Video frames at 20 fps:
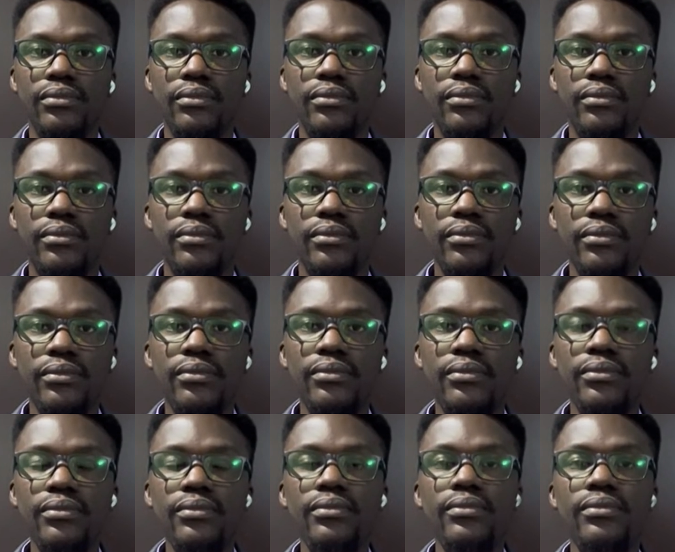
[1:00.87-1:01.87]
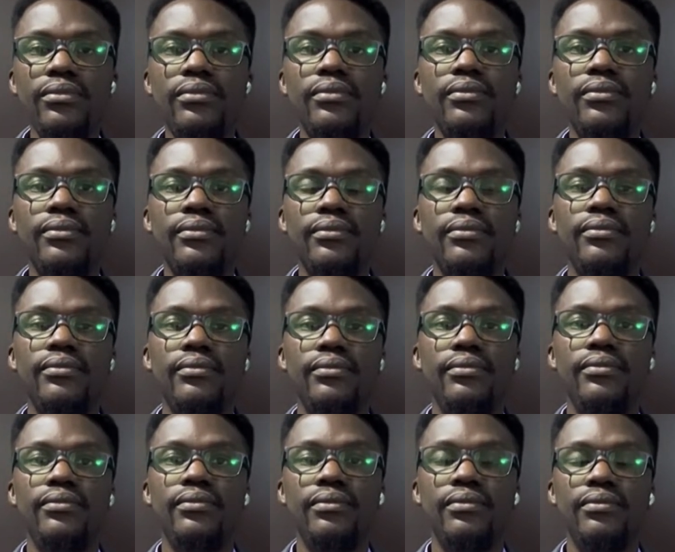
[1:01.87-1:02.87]

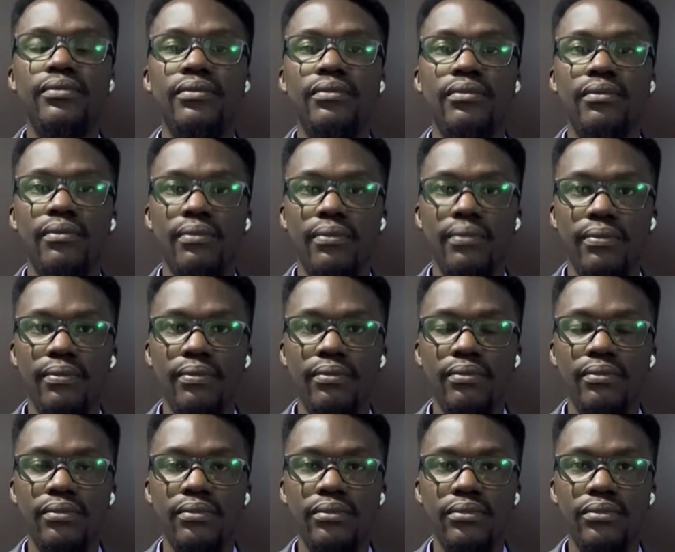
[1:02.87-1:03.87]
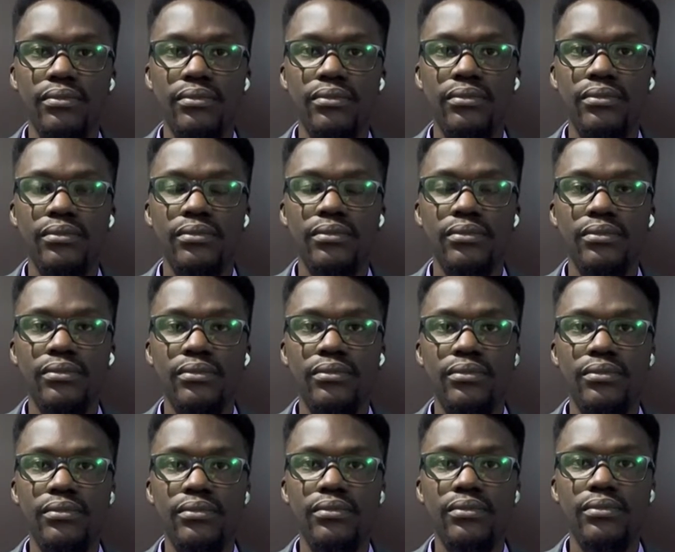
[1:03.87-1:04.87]

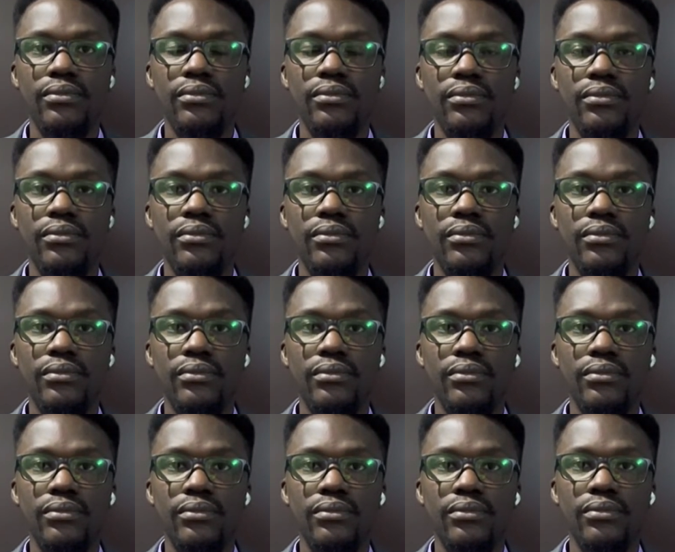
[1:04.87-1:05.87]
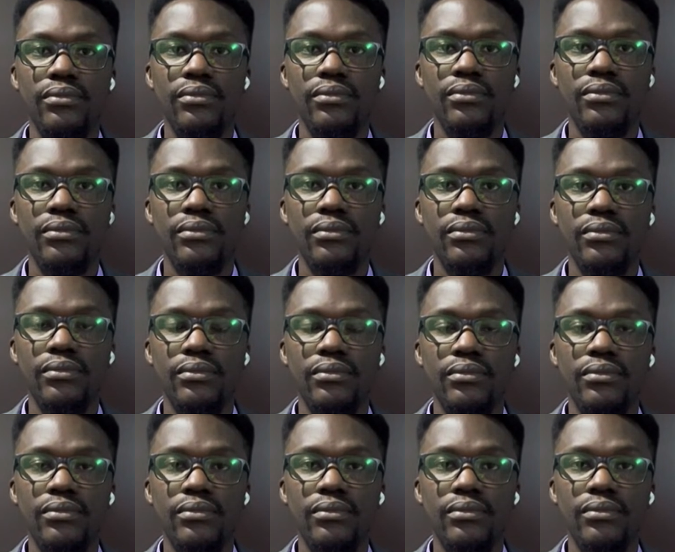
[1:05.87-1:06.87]

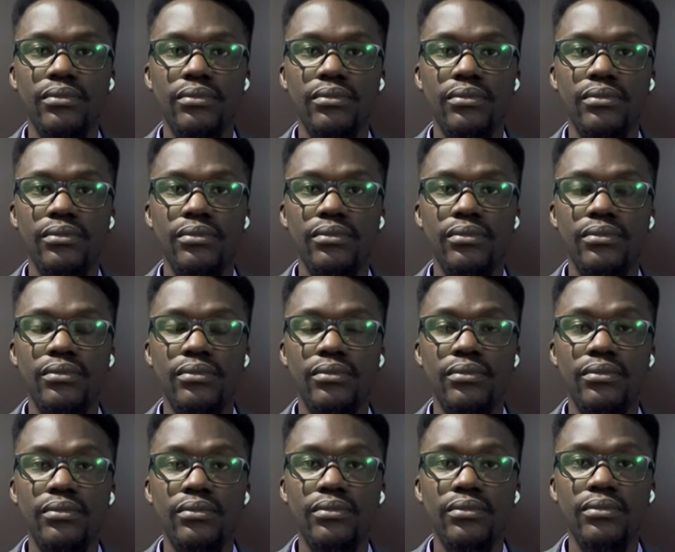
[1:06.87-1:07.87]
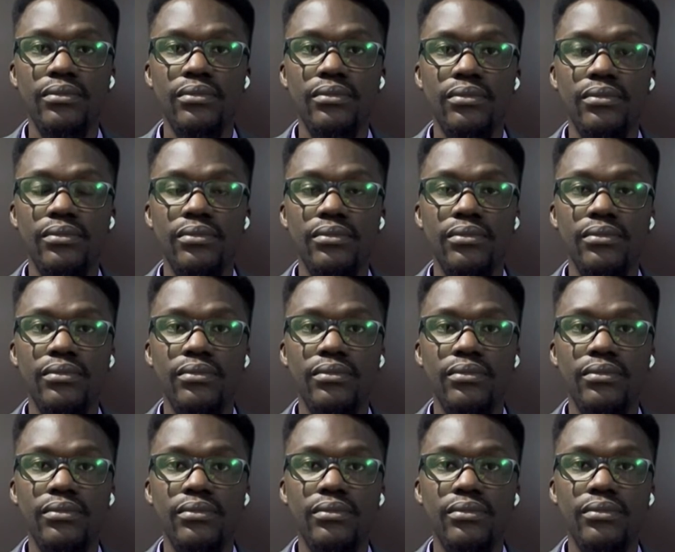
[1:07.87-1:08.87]
The person shown says nothing.